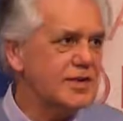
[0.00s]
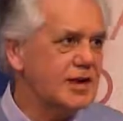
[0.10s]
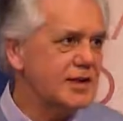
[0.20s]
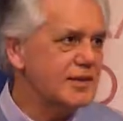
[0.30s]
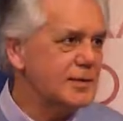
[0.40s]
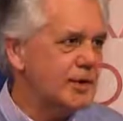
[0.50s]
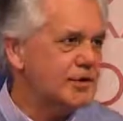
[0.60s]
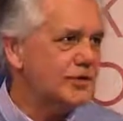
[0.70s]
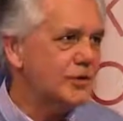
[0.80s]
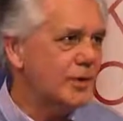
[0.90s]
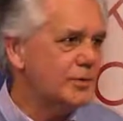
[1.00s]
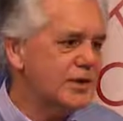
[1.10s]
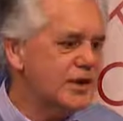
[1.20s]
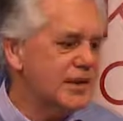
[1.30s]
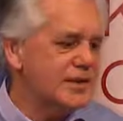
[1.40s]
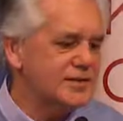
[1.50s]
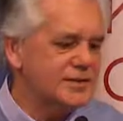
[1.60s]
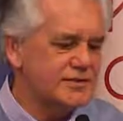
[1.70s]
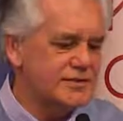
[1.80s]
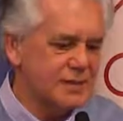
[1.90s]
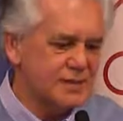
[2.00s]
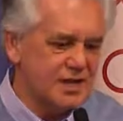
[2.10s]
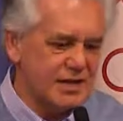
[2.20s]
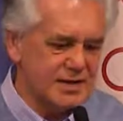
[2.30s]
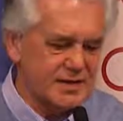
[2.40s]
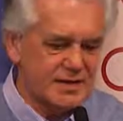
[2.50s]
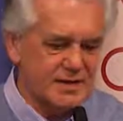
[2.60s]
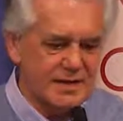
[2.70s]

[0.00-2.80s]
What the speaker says: take the most complicated subject,